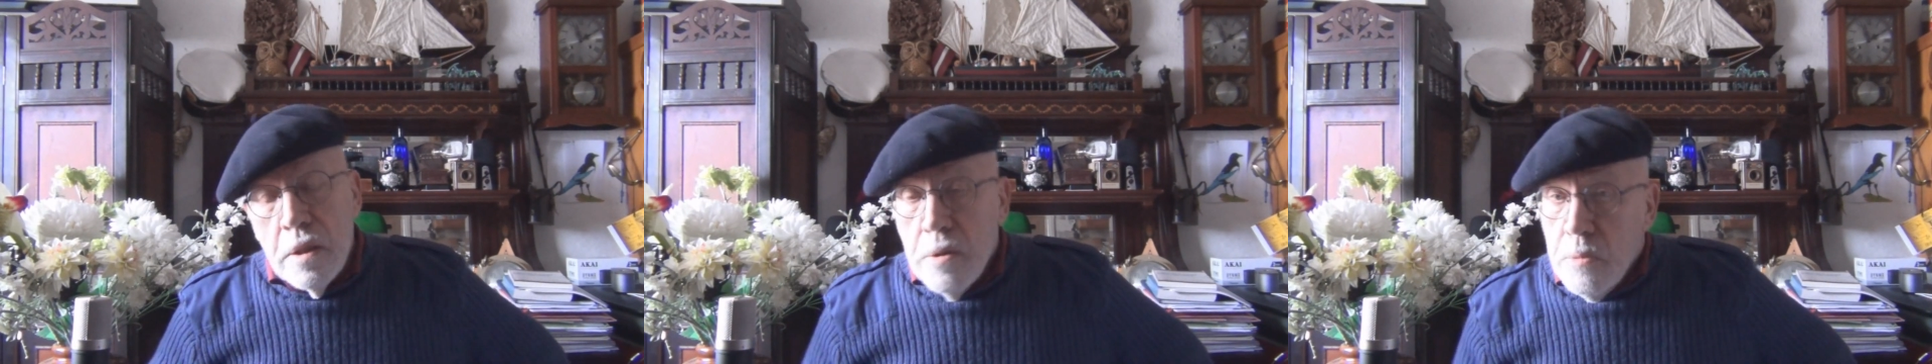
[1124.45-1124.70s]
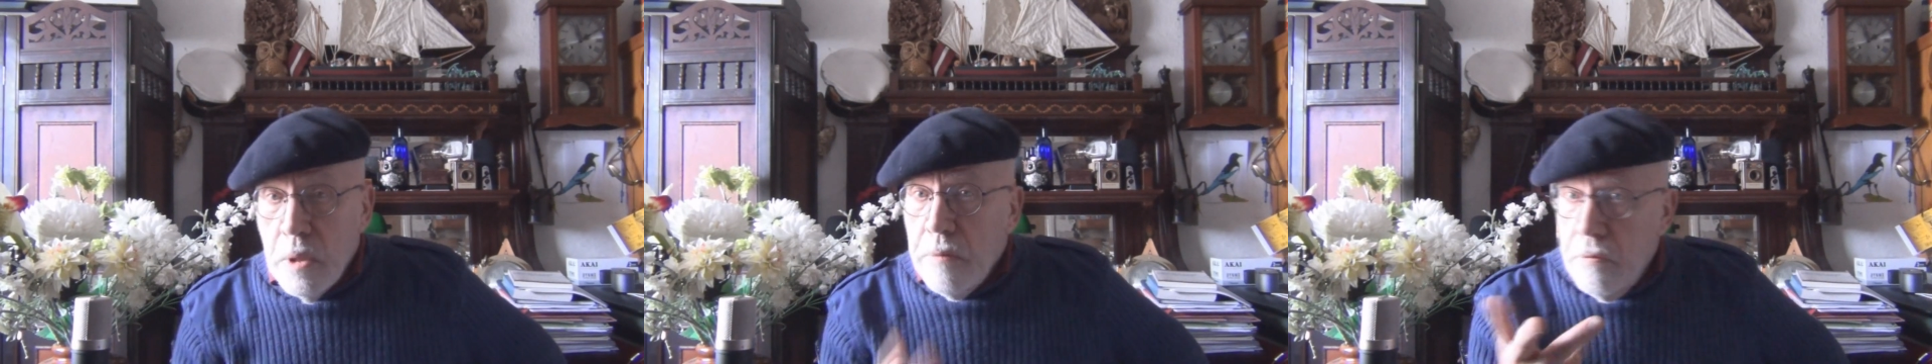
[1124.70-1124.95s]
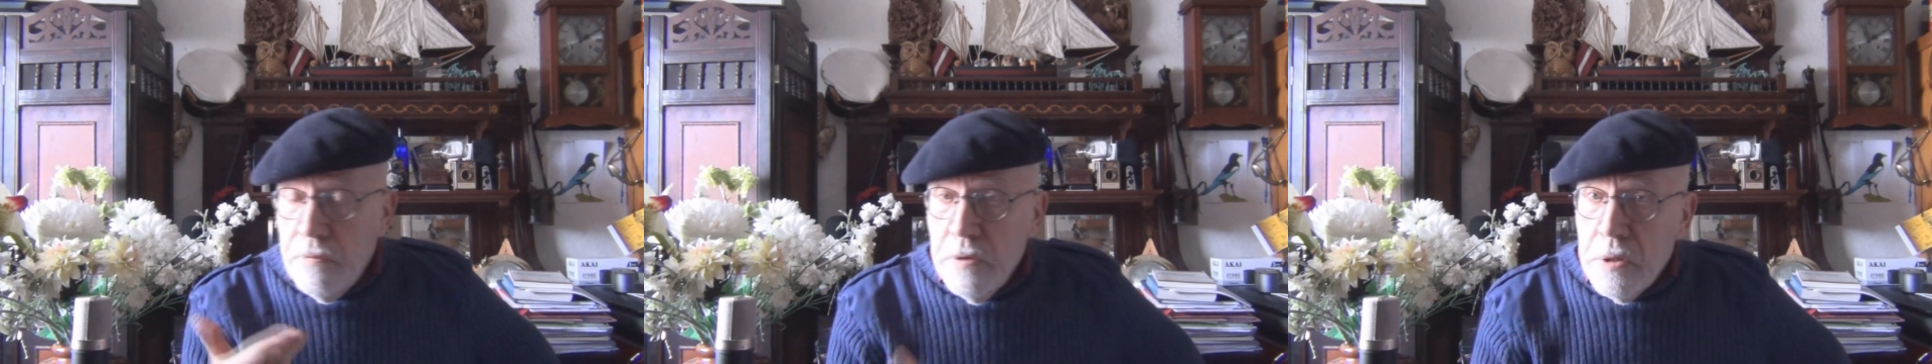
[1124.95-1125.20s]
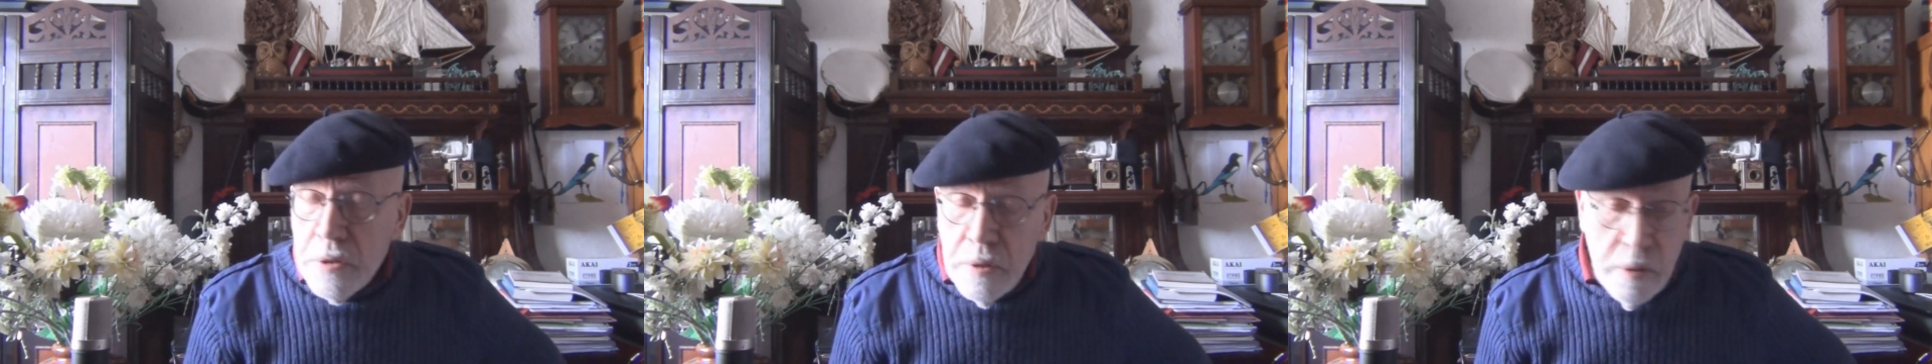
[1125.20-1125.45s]
This is one of the
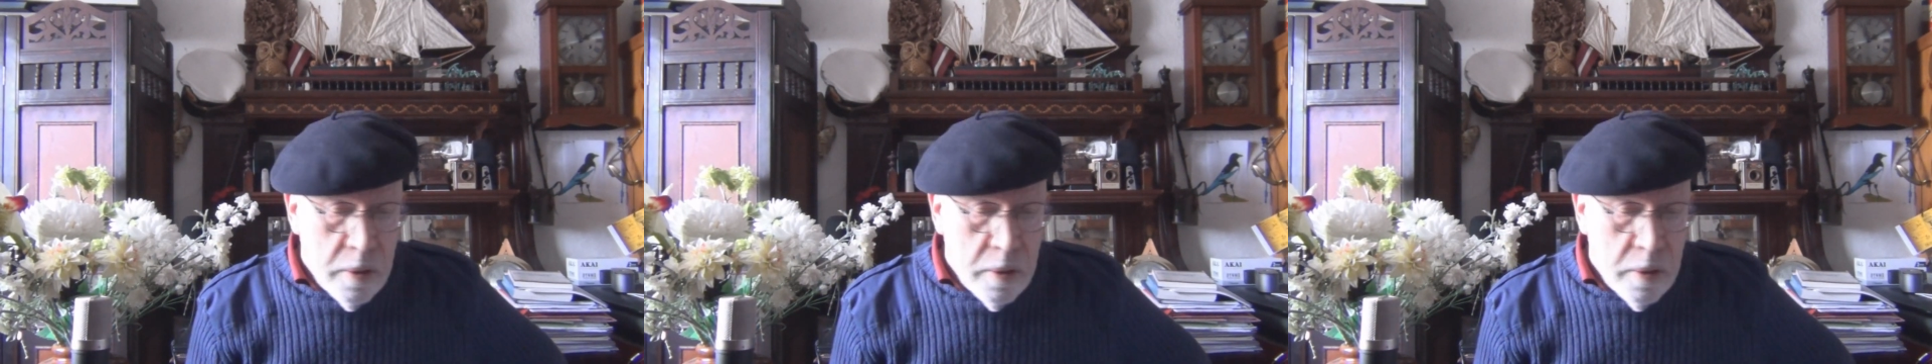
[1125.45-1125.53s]
first